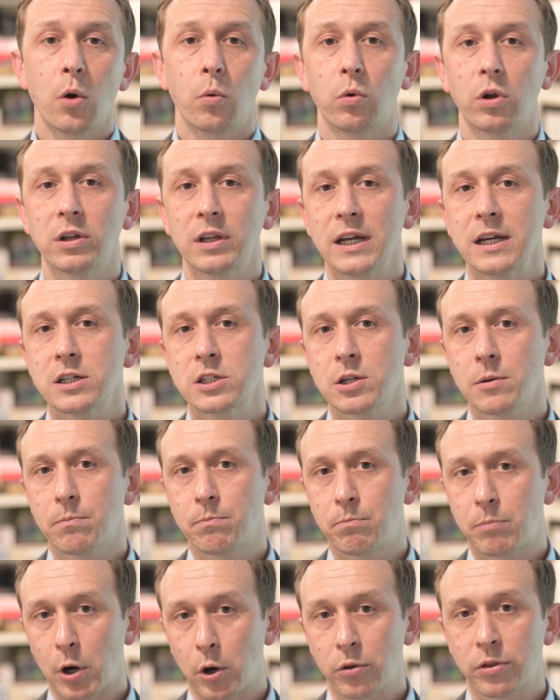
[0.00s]
We'll link to
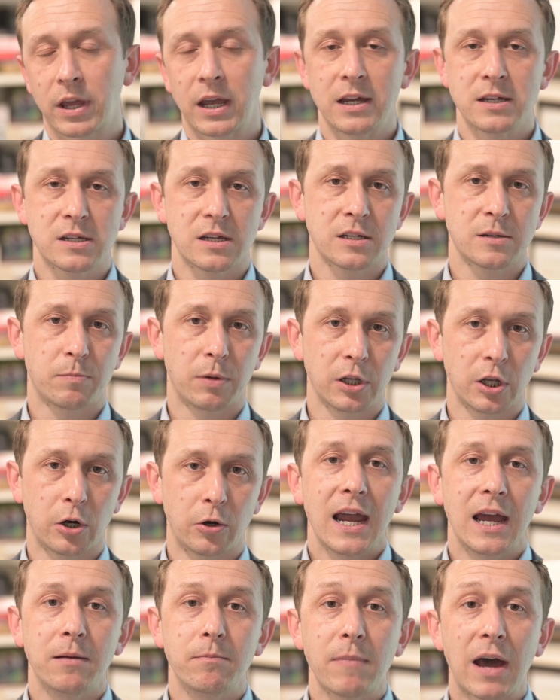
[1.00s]
both cases
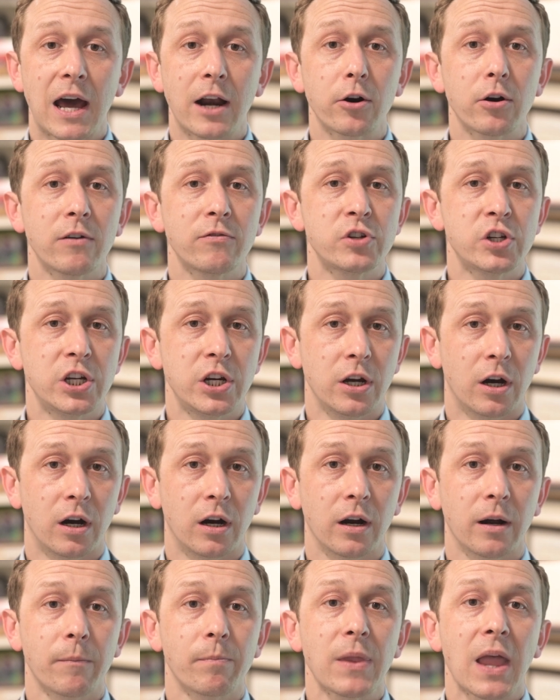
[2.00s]
below. In matter of
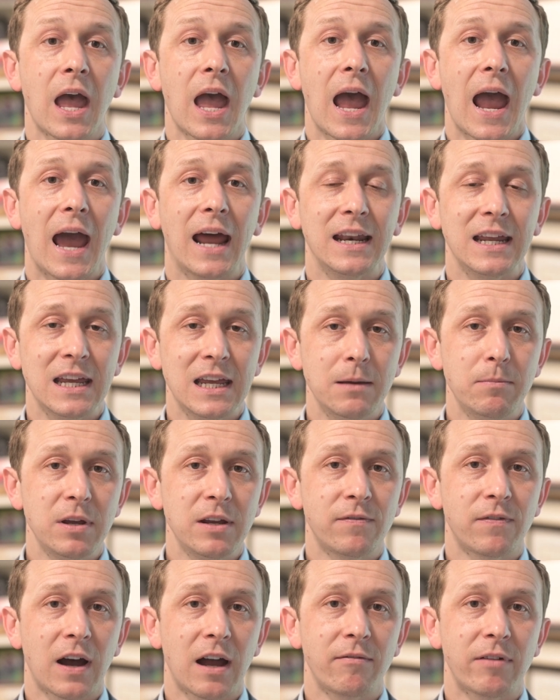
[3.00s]
Hsiung, an
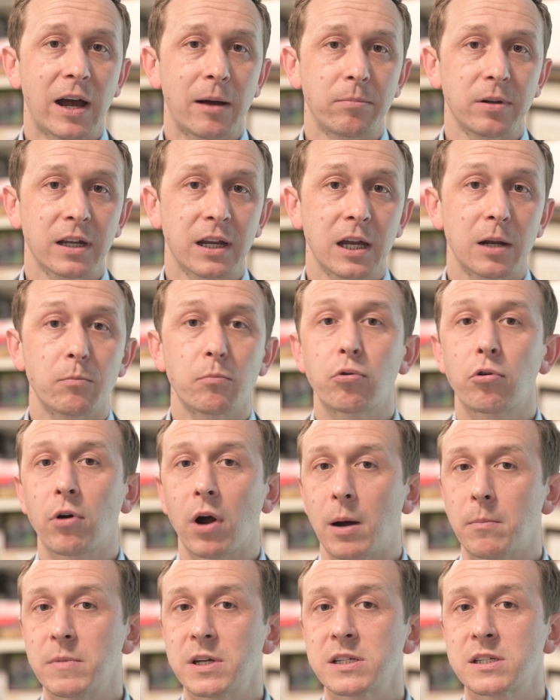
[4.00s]
EB5 applicant
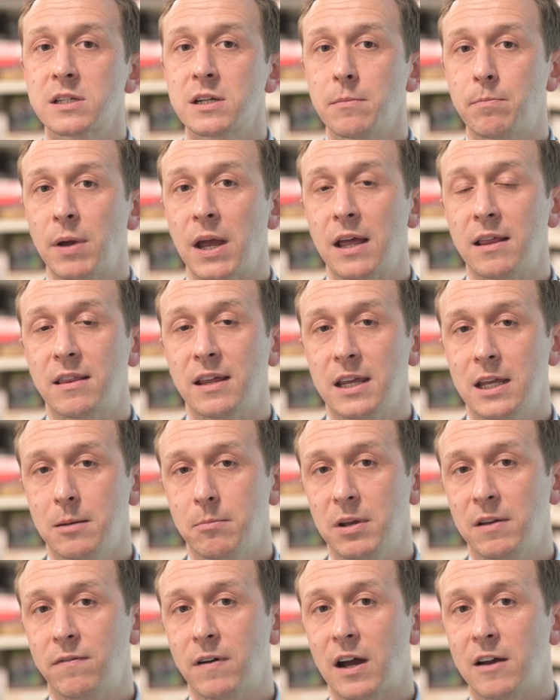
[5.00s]
promised to pay the
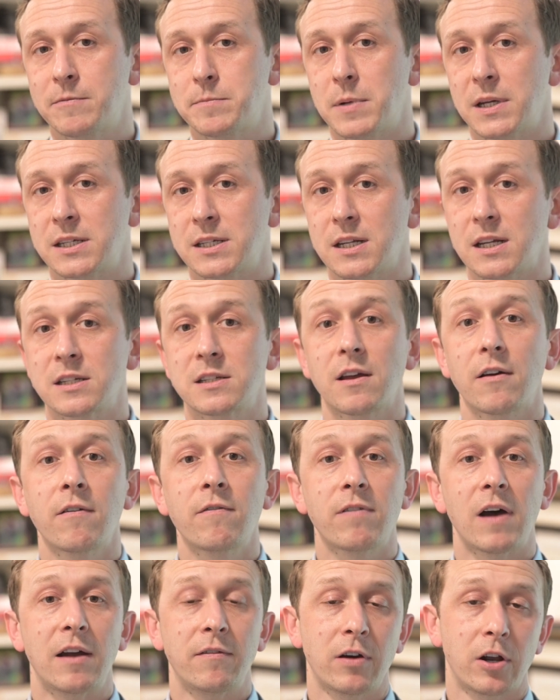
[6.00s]
EB5 business
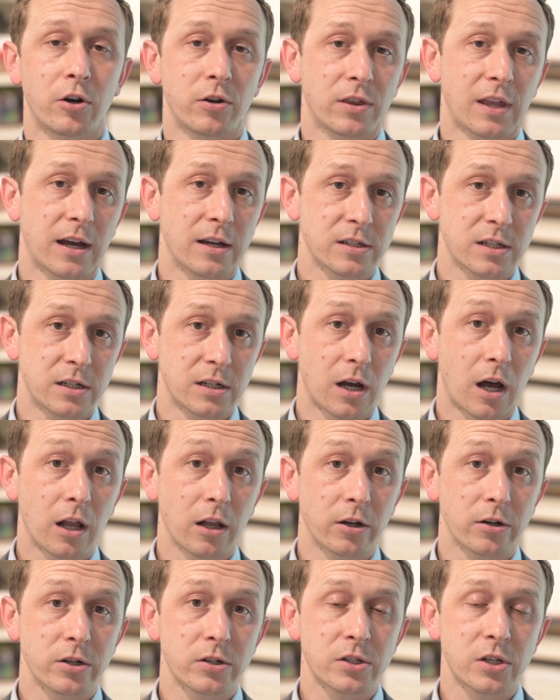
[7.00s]

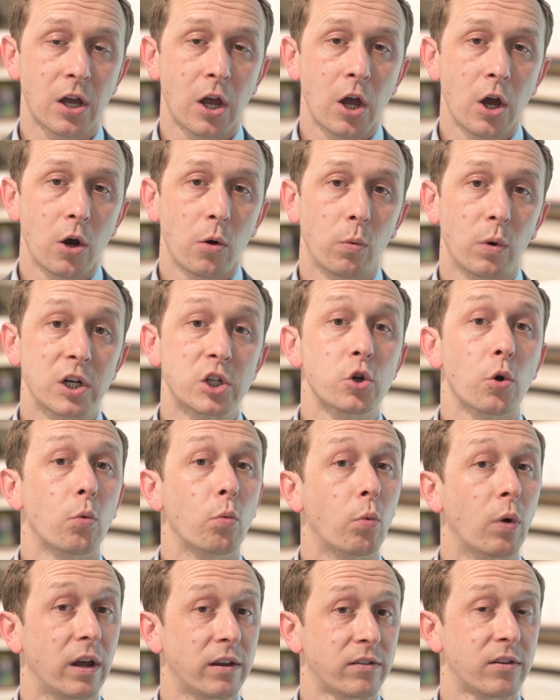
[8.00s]
$500,000,
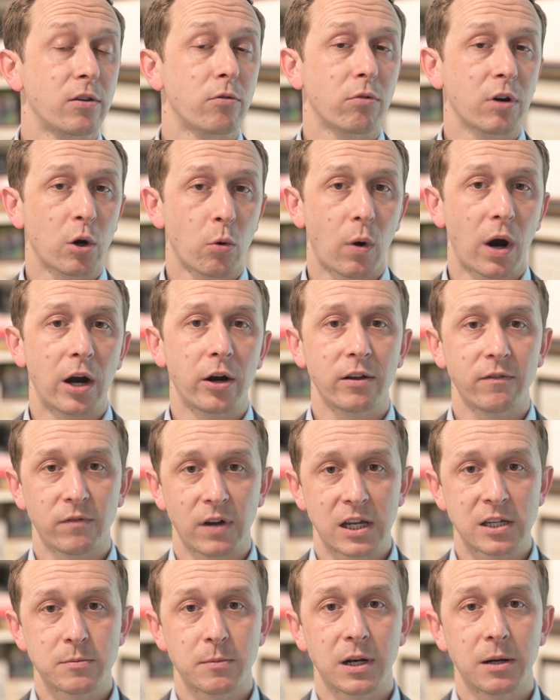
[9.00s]
which was the required
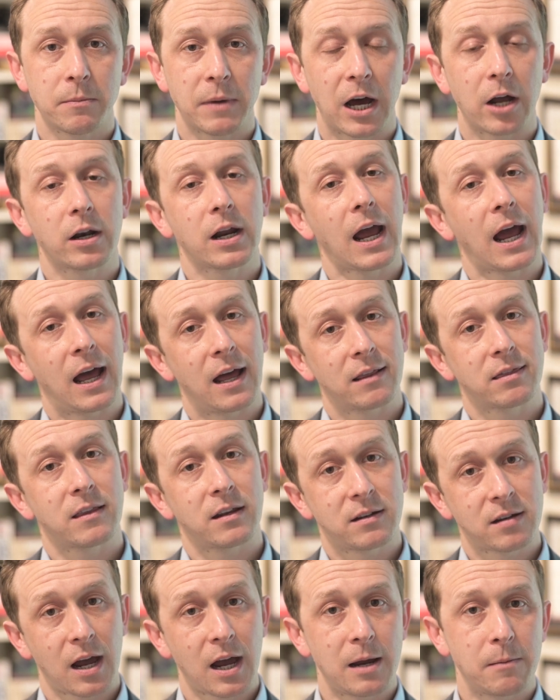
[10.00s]
investment amount at
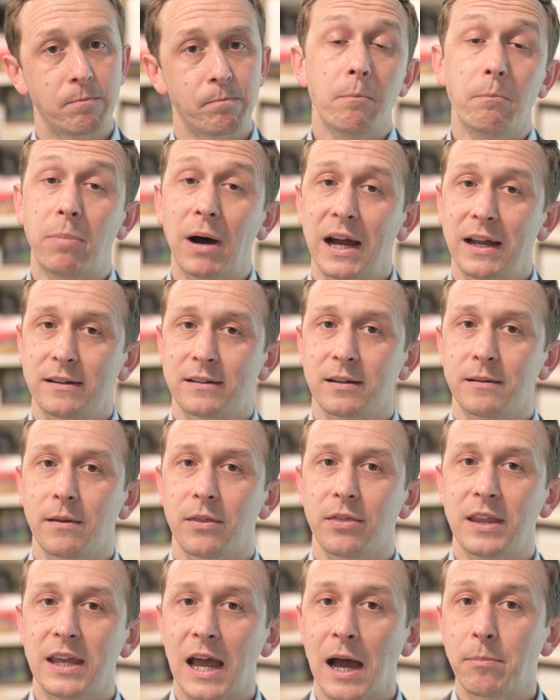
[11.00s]
the time. But
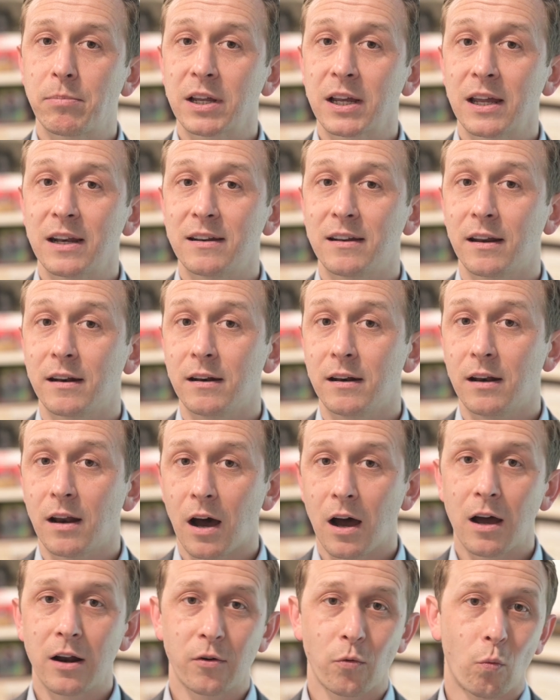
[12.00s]
the applicant did
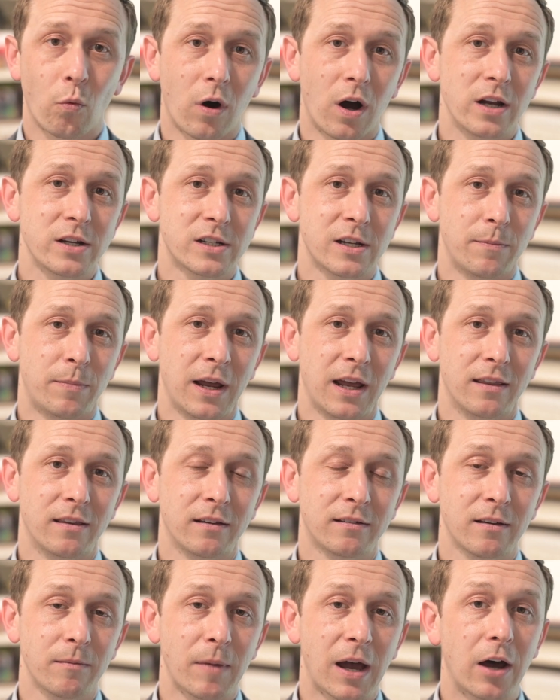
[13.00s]
not want to pay
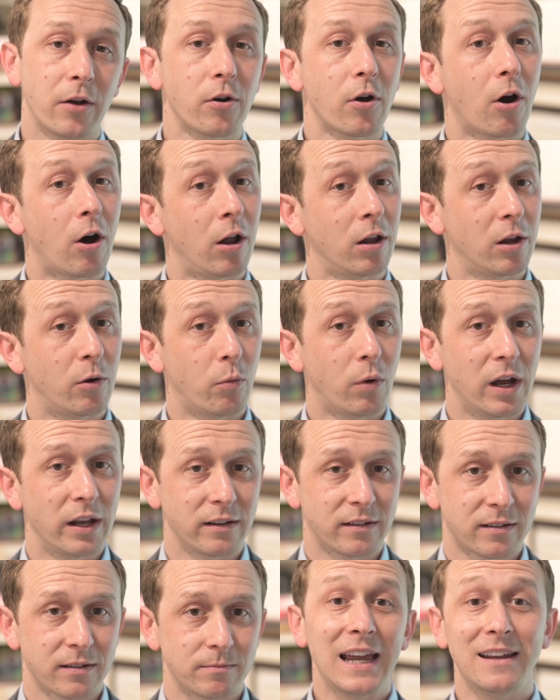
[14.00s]
this amount all at
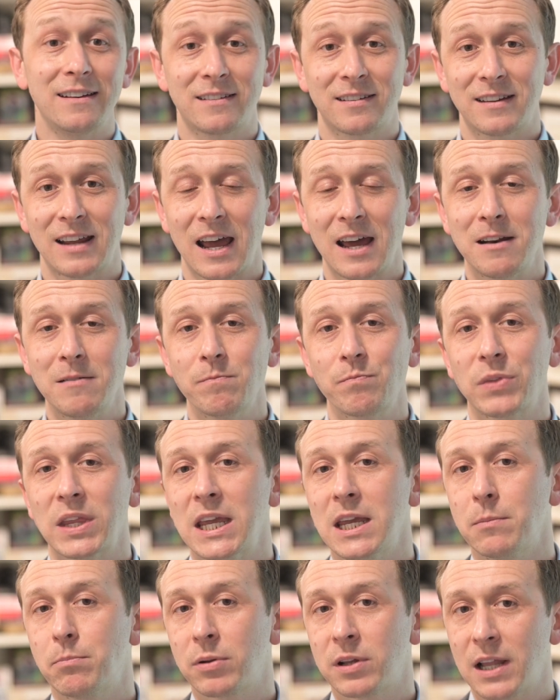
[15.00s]
once. Instead,
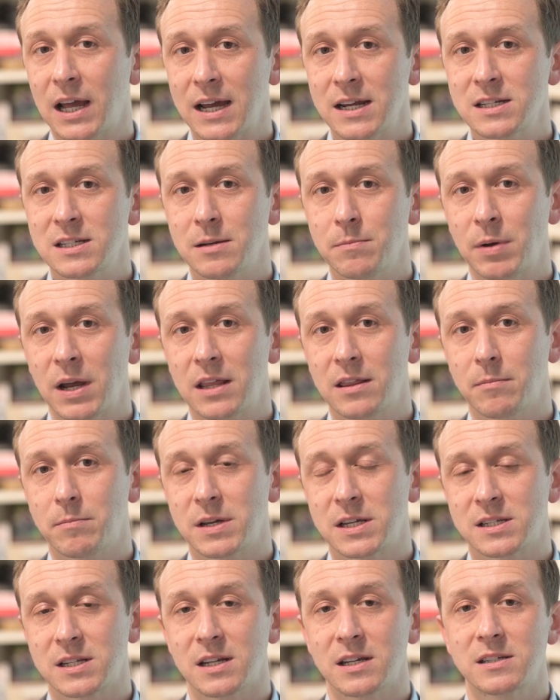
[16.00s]
he planned to pay the
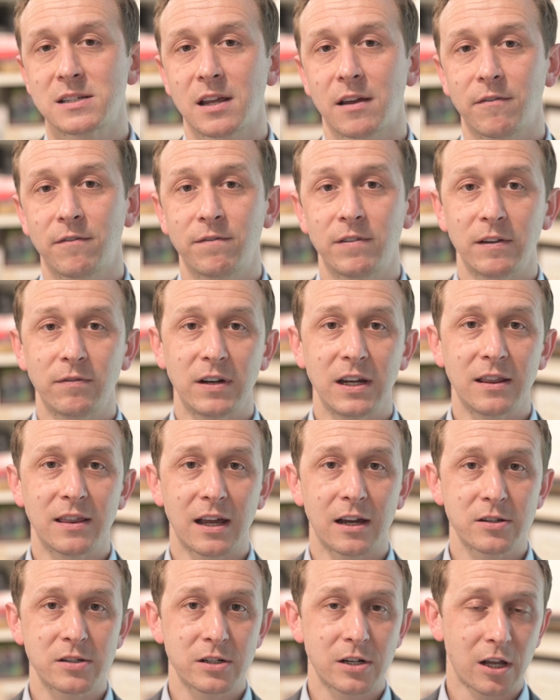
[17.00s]
business
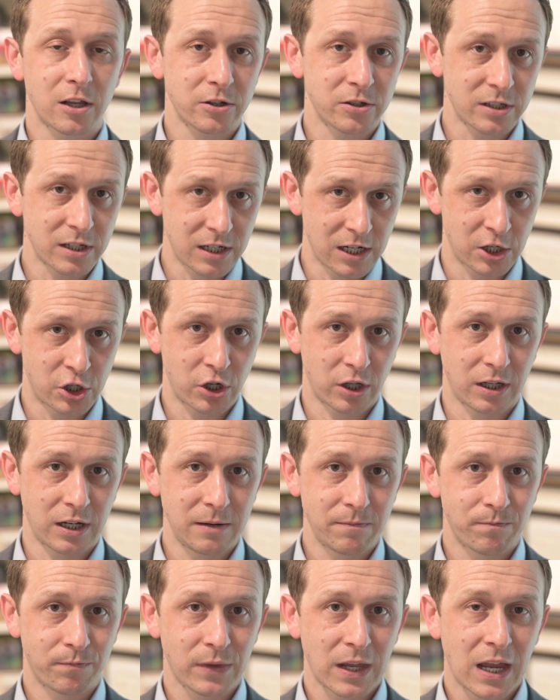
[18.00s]
$50,000 initially,